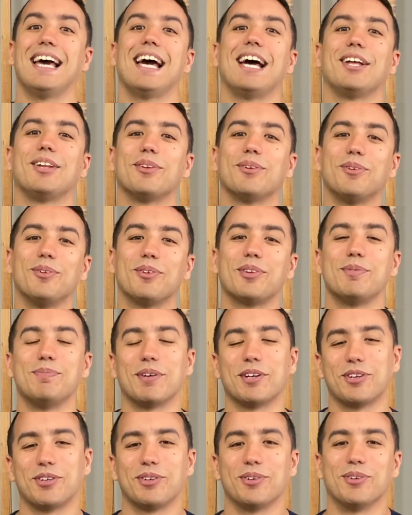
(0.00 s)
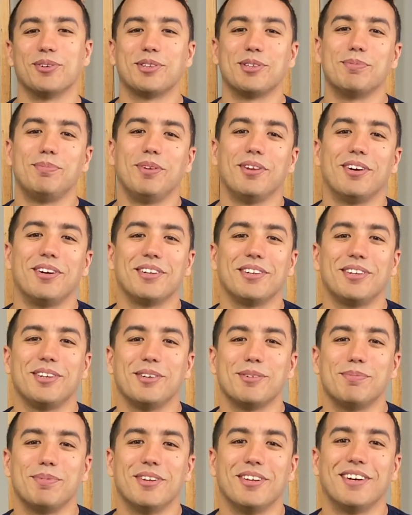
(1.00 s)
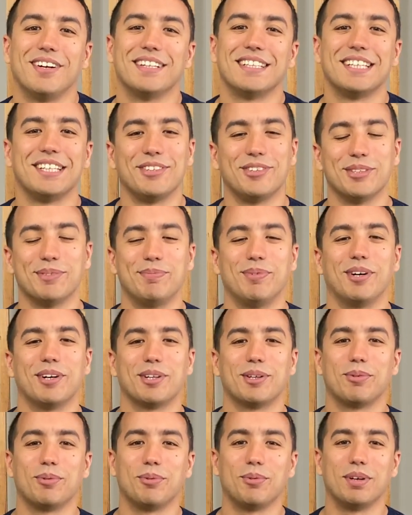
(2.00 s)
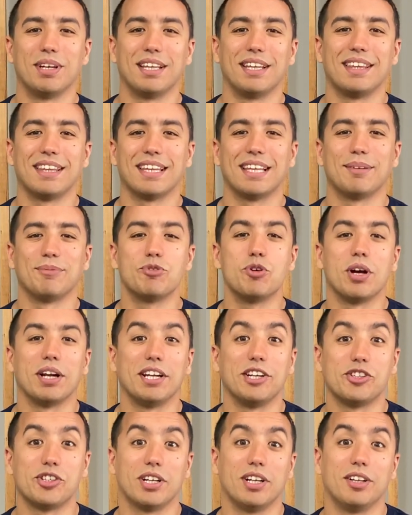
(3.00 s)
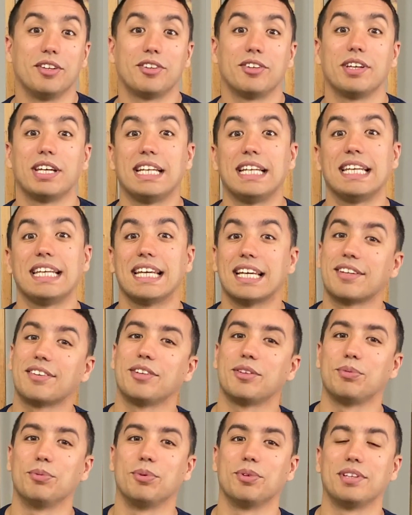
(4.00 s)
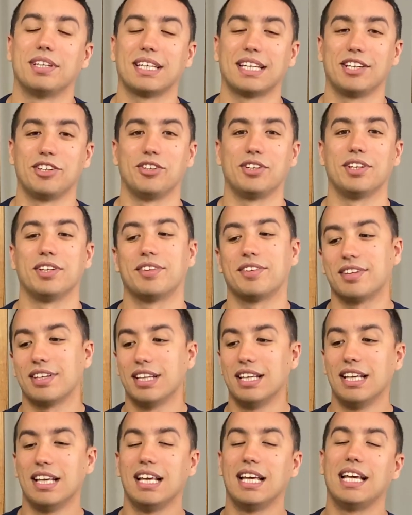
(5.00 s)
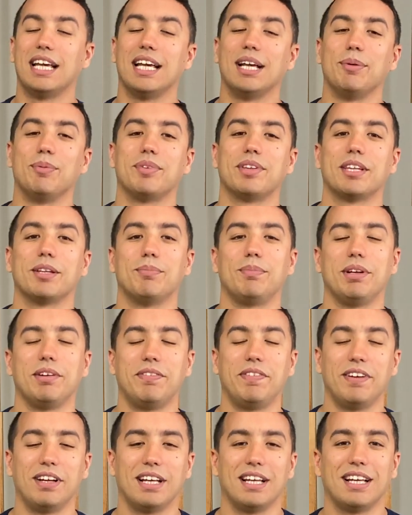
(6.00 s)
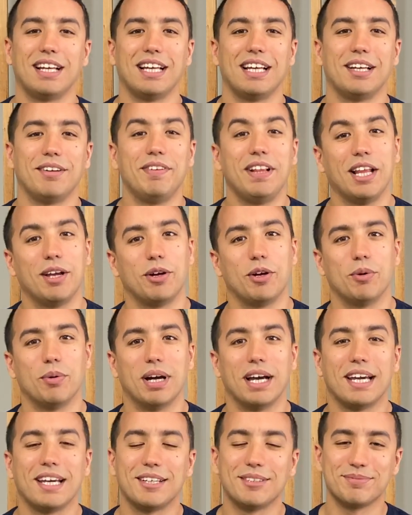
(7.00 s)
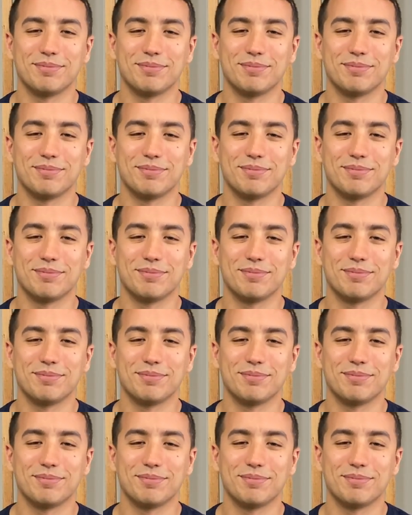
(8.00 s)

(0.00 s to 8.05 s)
and also make sure to plant your plant into a pot with drainage holes, so any excess water can just simply flow away.